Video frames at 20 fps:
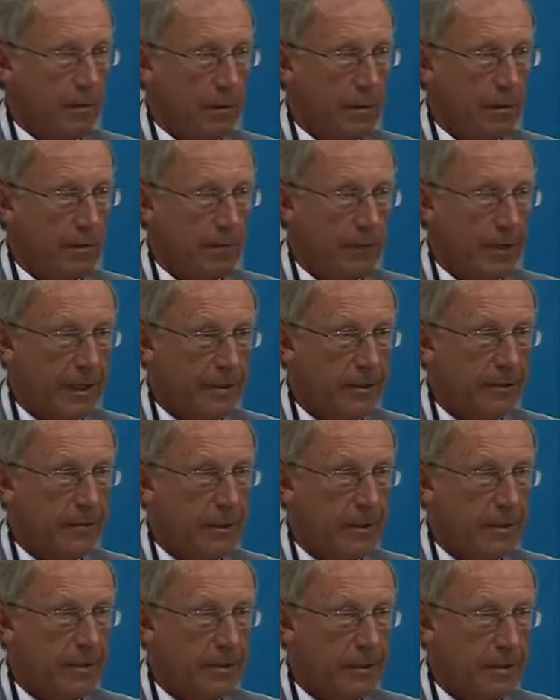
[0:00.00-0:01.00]
Refractive
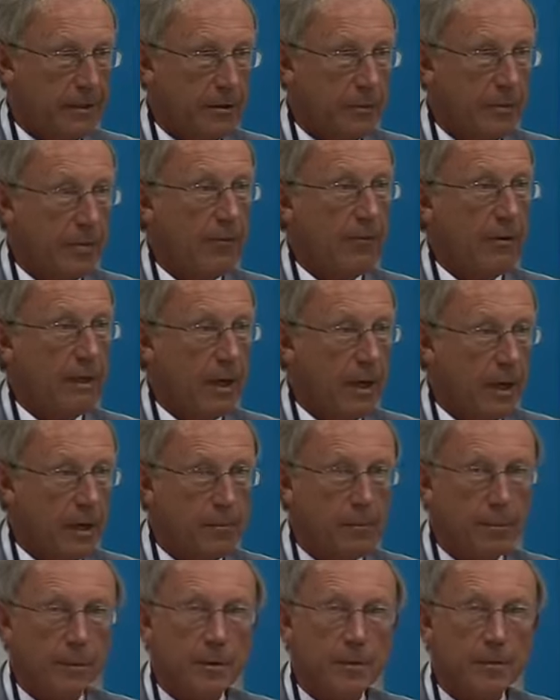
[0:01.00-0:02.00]
lensectomy for
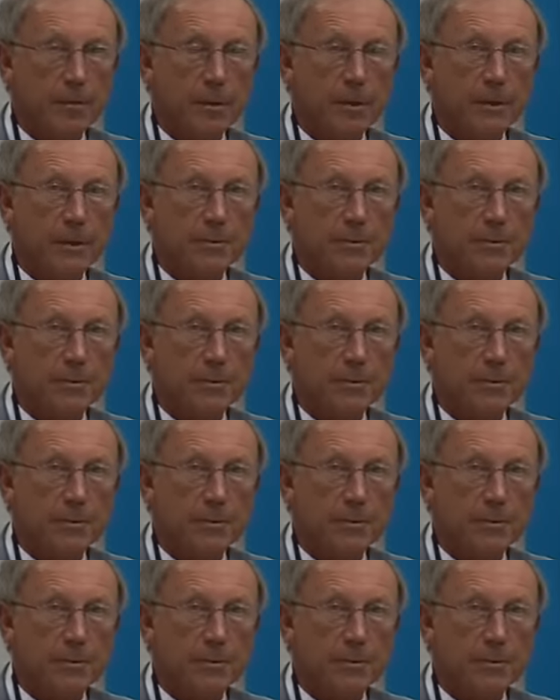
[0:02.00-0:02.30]
hyperopia